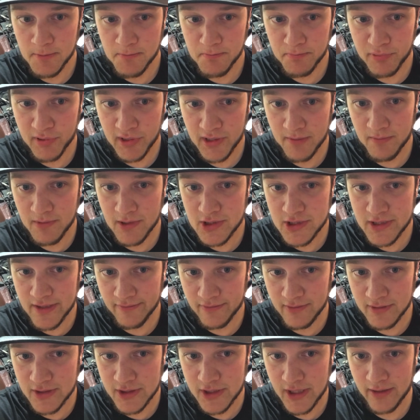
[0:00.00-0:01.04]
pretty much
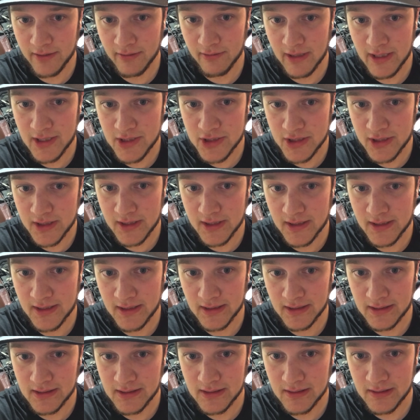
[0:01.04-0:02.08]
every
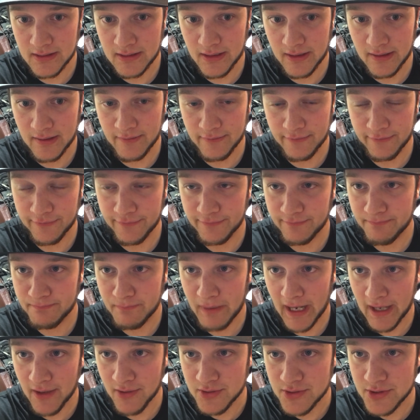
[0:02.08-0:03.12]
generation of
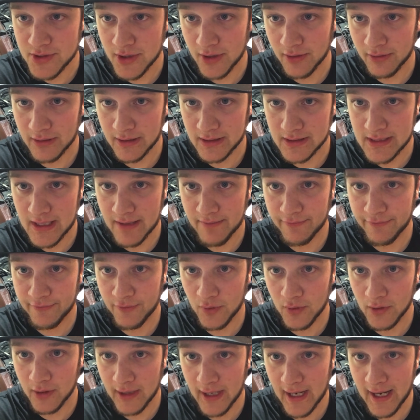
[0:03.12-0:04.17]
Power Stroke except
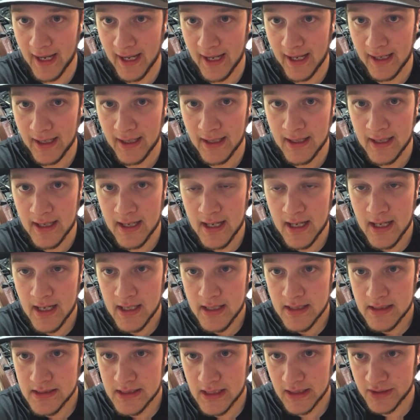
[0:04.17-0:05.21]
for a
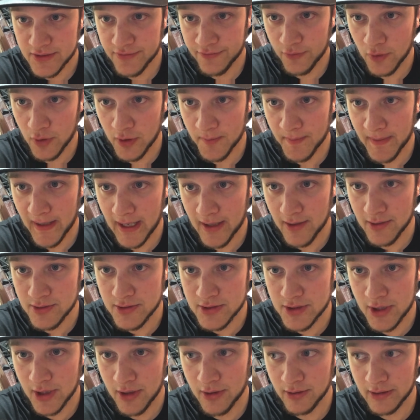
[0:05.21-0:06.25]
6.4 Power
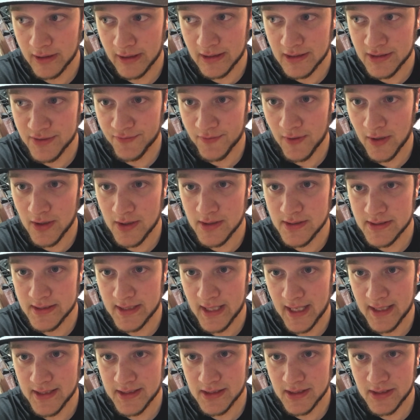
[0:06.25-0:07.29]
Stroke, and as far as
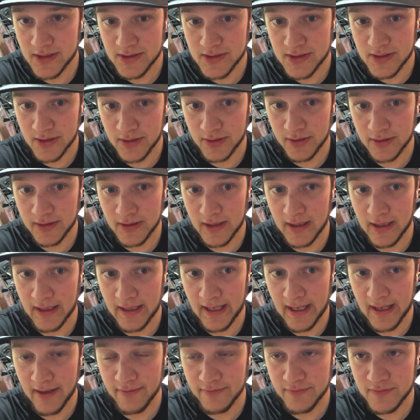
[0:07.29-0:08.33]
that's concerned, I
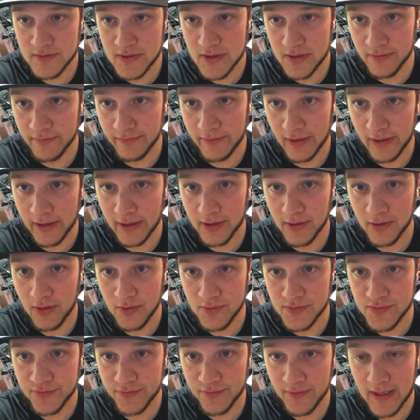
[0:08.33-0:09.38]
have two very
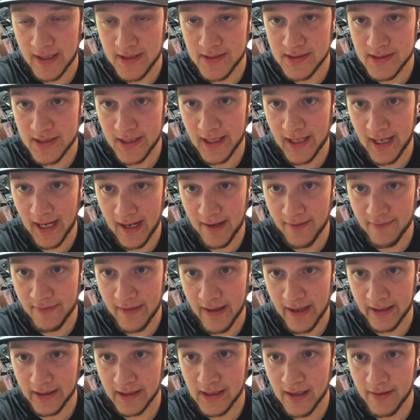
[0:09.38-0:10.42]
close friends that have
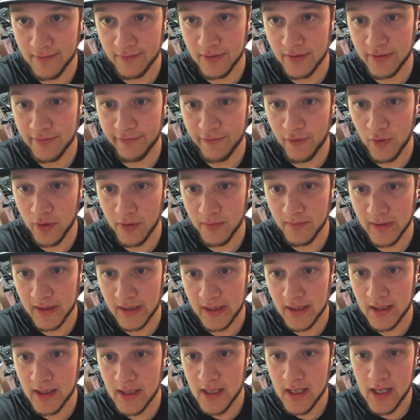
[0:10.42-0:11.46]
that covered for
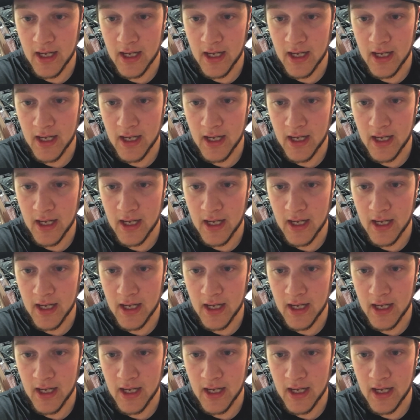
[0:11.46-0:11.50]
me.